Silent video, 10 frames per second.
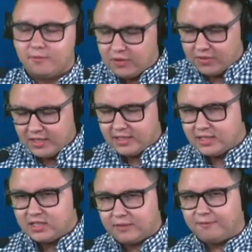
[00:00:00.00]
If you think
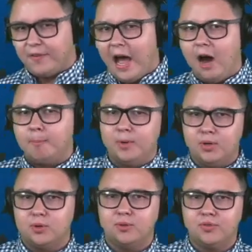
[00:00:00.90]
this is a foul
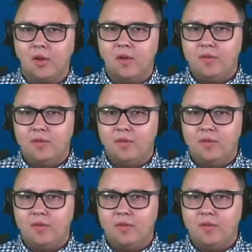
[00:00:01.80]
move,